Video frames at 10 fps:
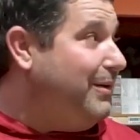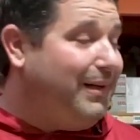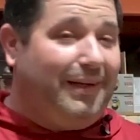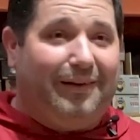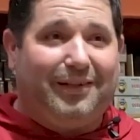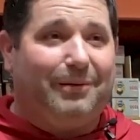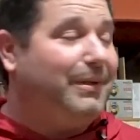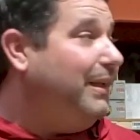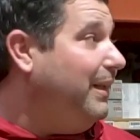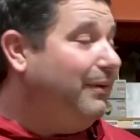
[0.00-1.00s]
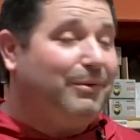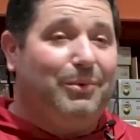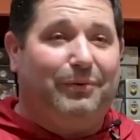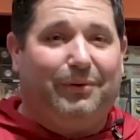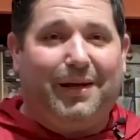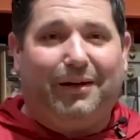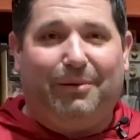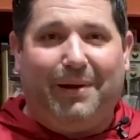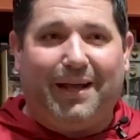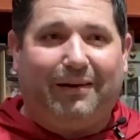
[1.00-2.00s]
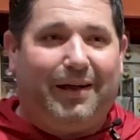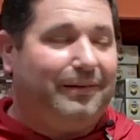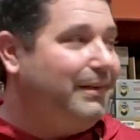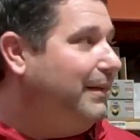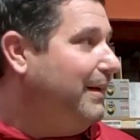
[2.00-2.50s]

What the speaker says: You can hear some of the lifts moving around in the background,